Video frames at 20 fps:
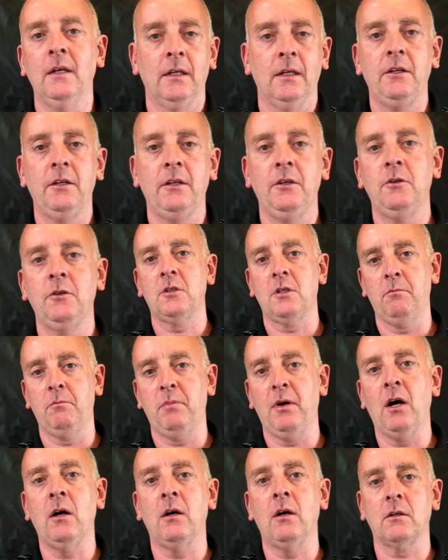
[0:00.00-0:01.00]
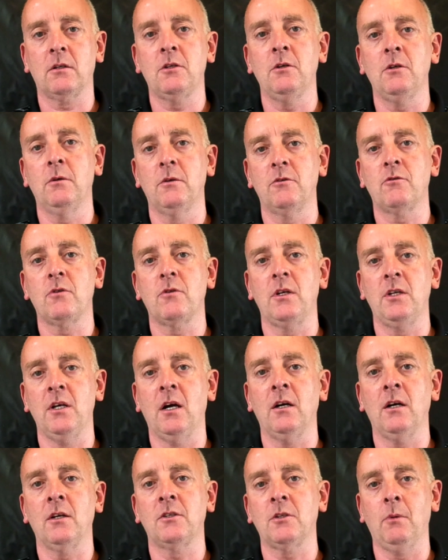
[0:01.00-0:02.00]
and he to park 200
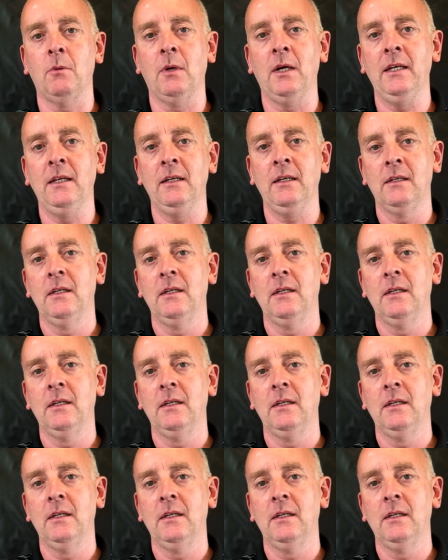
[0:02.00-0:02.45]
yards away.